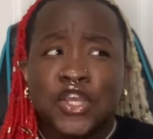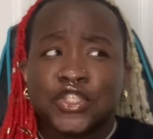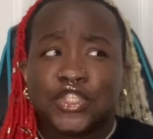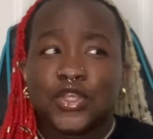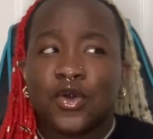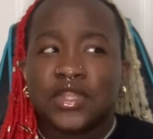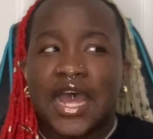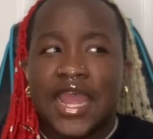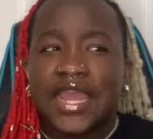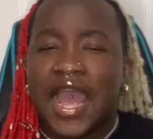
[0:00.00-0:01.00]
so
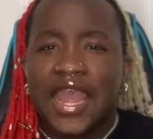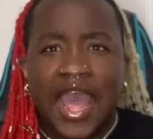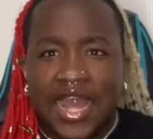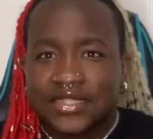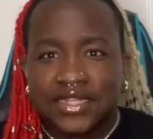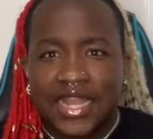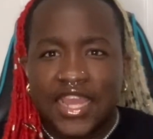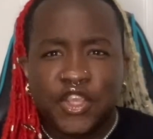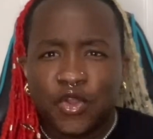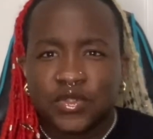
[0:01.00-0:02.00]
like I had to
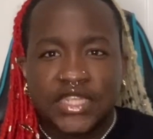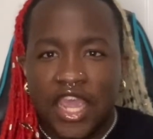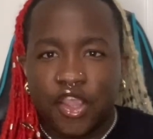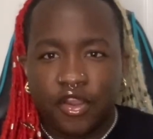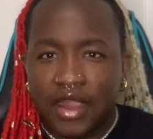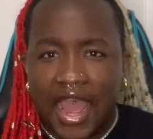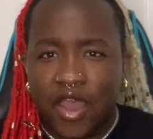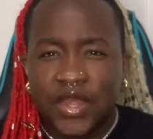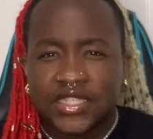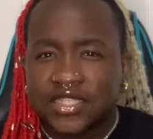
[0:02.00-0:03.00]
like, you know, take her
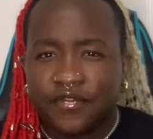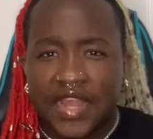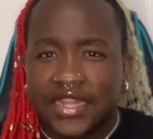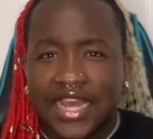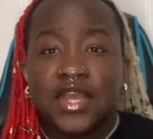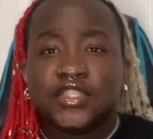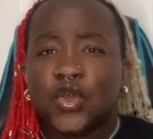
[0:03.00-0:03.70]
out and stuff like that.